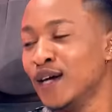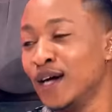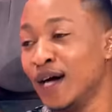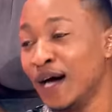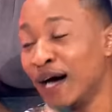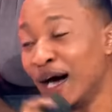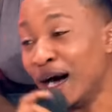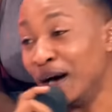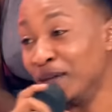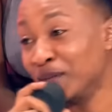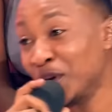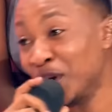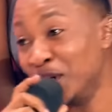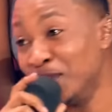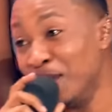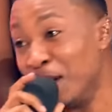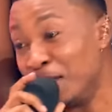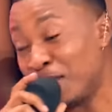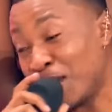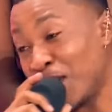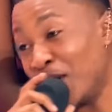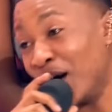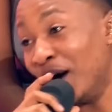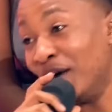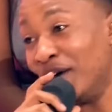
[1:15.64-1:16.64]
I'm good, my bro.
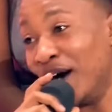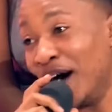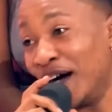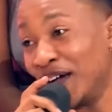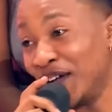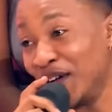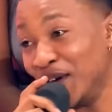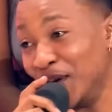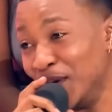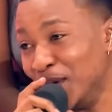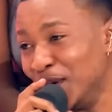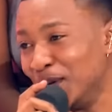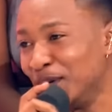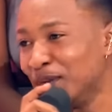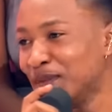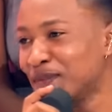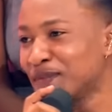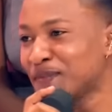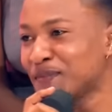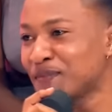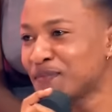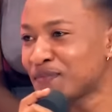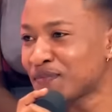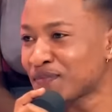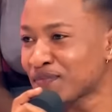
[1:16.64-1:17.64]
How are you? Are
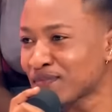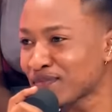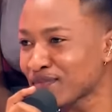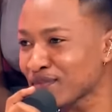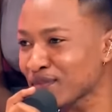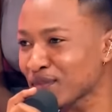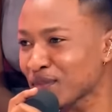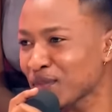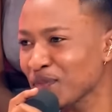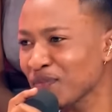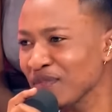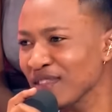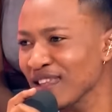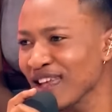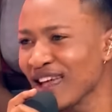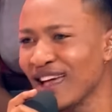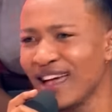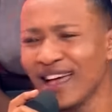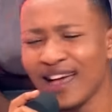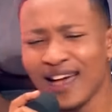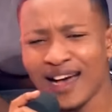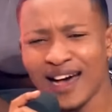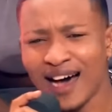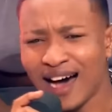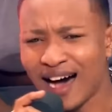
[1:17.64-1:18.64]
you really good,
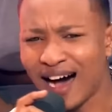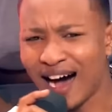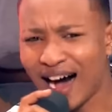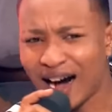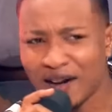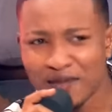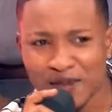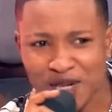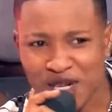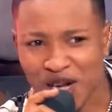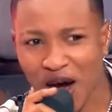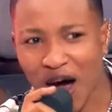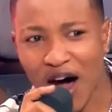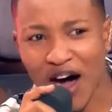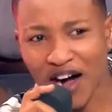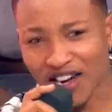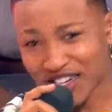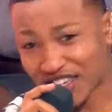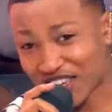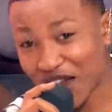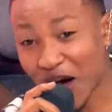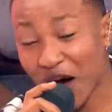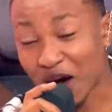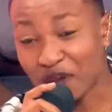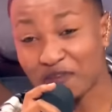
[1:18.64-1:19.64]
bro? I'm shocked,
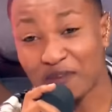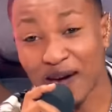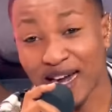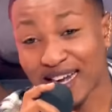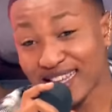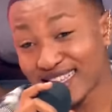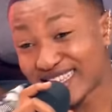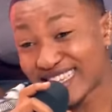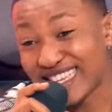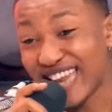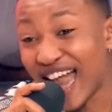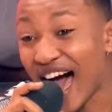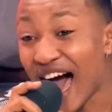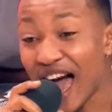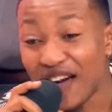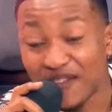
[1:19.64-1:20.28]
dog, but it's live.